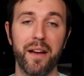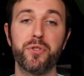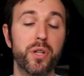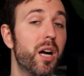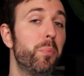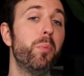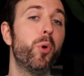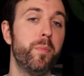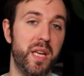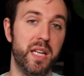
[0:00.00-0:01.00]
After a couple
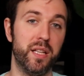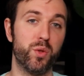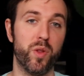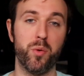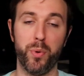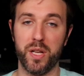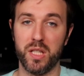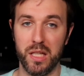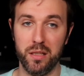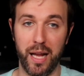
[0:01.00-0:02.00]
more meetings with the
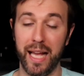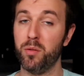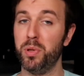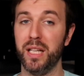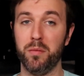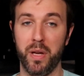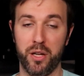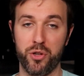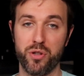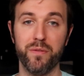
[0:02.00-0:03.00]
president and plant
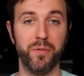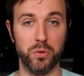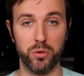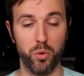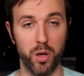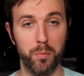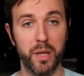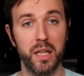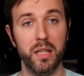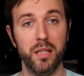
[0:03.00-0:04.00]
manager of Fulton
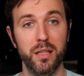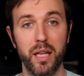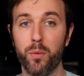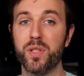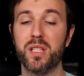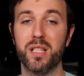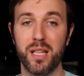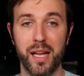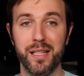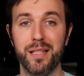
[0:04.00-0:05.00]
Corp, it was
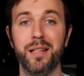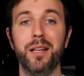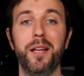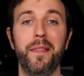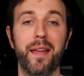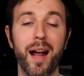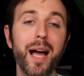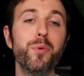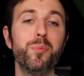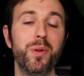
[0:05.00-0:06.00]
decided that
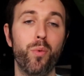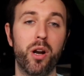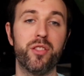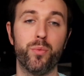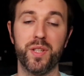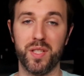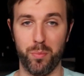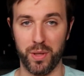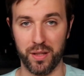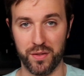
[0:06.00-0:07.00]
I would be one of the
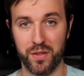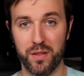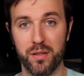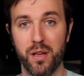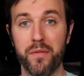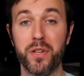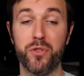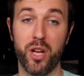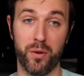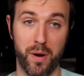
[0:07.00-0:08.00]
recipients of
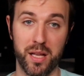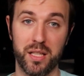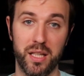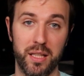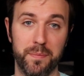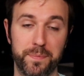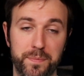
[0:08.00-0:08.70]
their generosity.